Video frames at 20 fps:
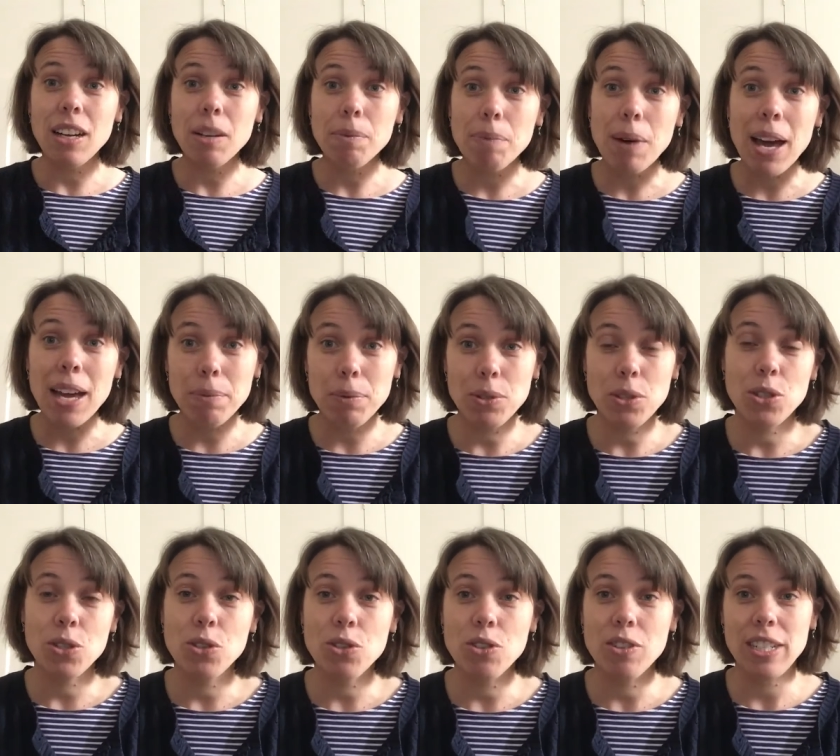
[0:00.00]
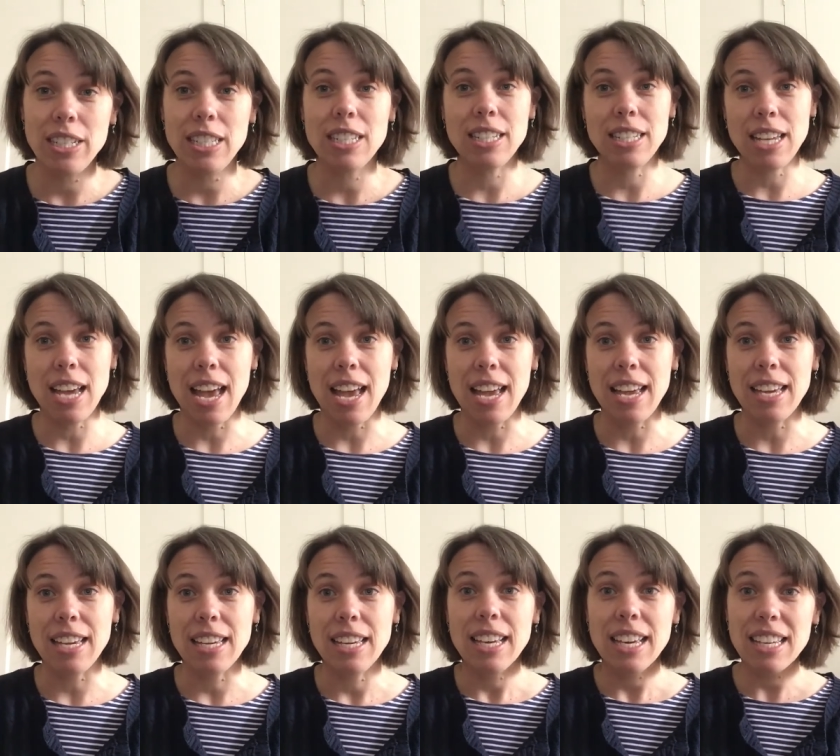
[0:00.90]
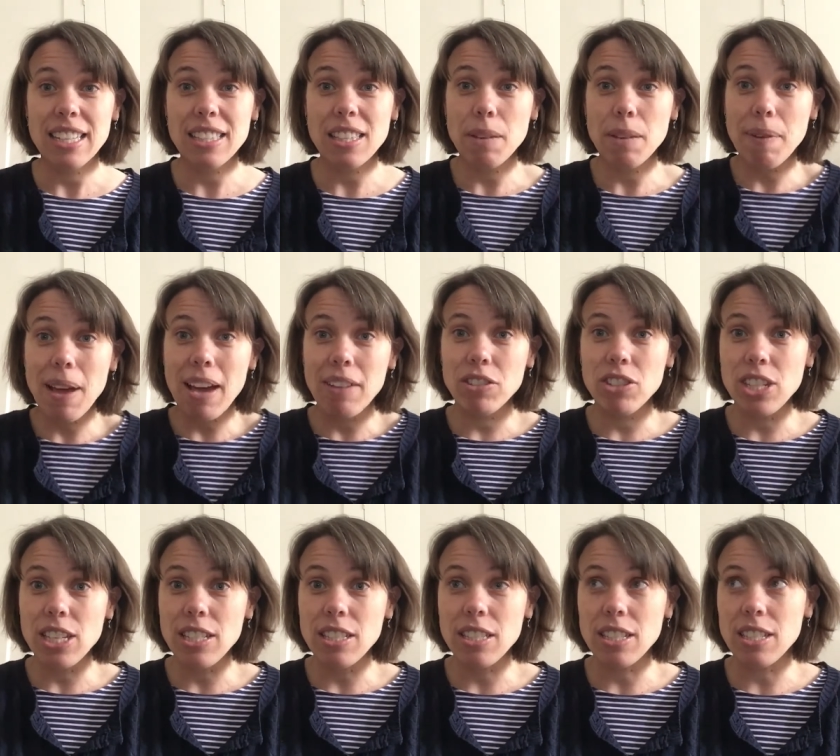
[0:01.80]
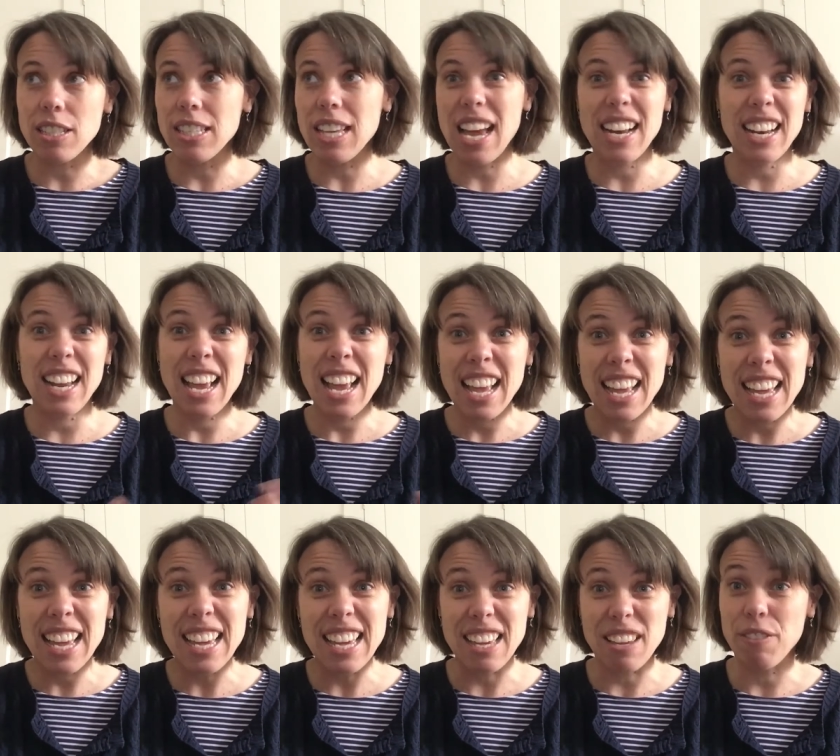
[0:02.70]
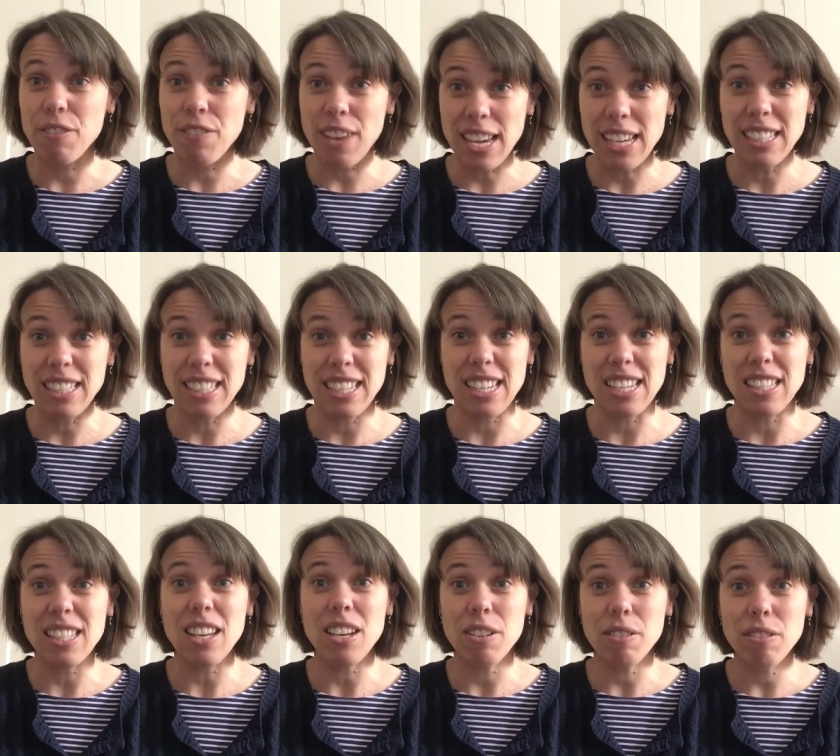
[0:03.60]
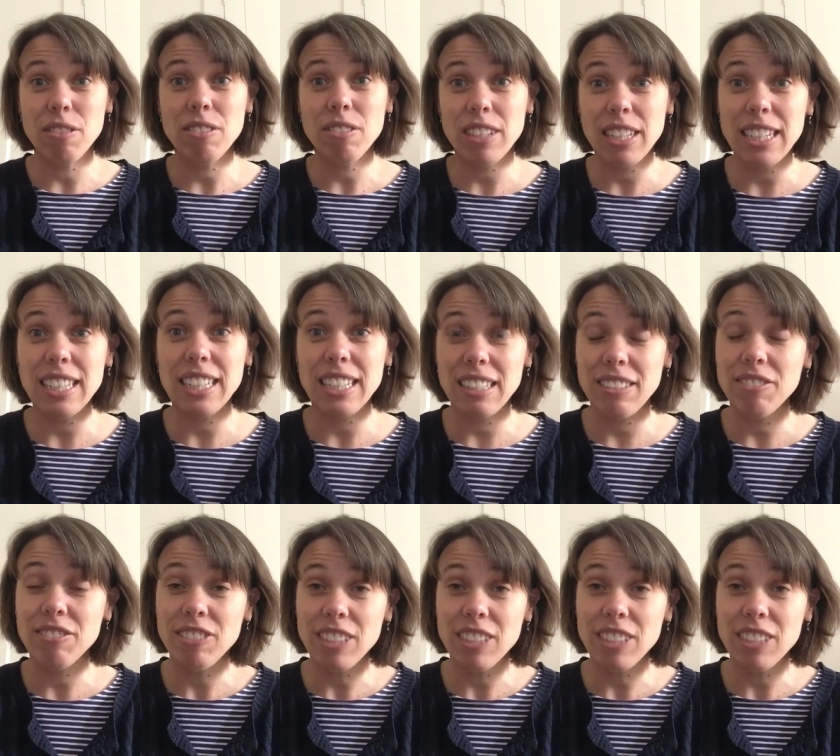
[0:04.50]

our Bible story today, it's about Jesus and he faces a really,